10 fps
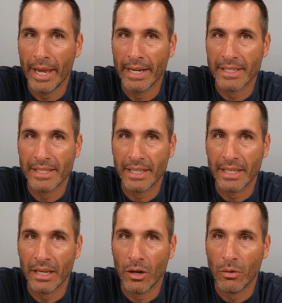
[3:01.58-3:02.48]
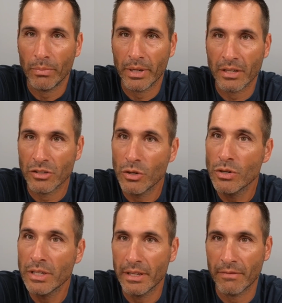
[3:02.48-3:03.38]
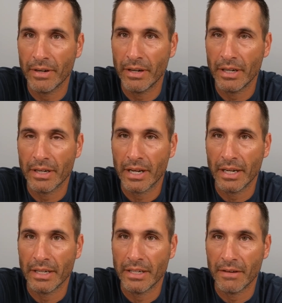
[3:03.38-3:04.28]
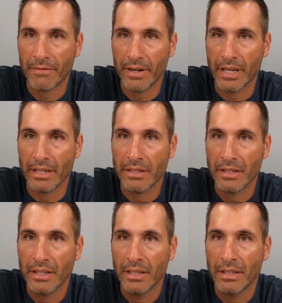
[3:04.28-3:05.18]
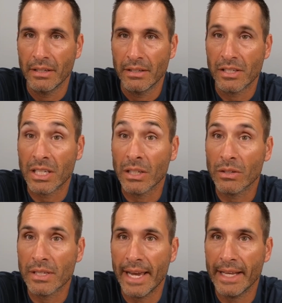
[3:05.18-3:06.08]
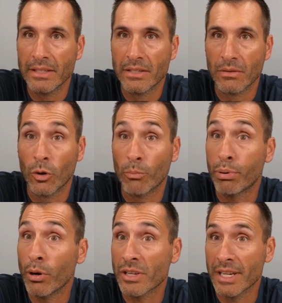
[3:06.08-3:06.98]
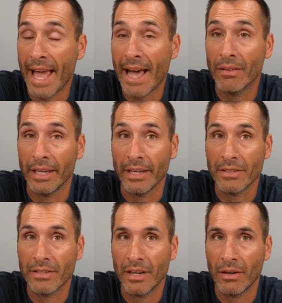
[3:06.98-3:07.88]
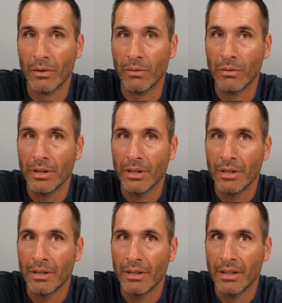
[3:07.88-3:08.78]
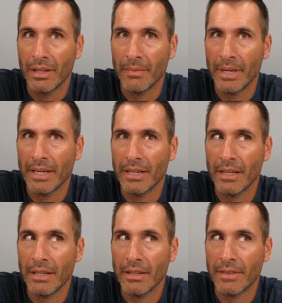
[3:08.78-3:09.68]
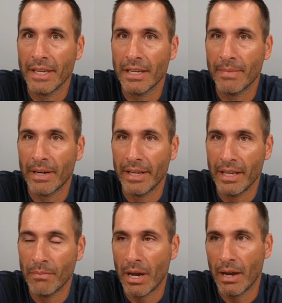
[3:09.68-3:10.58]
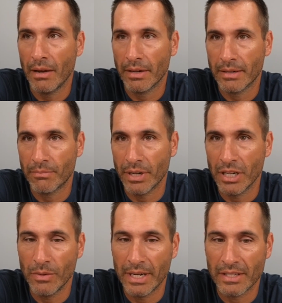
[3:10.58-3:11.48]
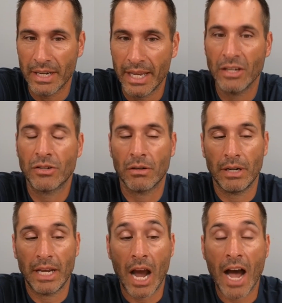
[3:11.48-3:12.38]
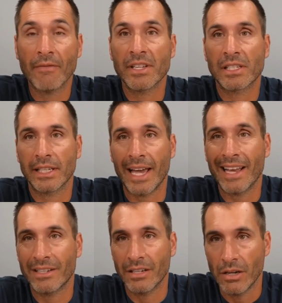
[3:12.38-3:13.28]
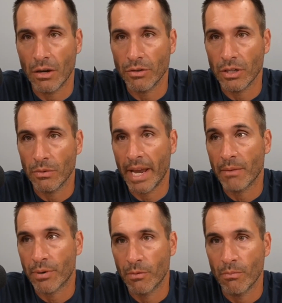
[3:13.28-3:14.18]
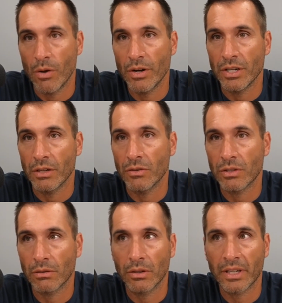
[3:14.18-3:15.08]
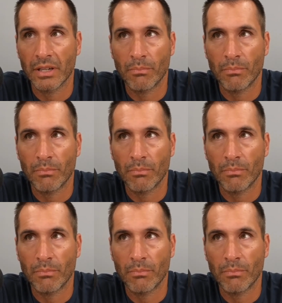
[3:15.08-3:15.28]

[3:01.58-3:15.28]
and a C E O? Because usually they're very kind of different skill sets or personalities. So, I mean, thinking about him bringing you in as an intern, he obviously got to know you and promoted you. So looking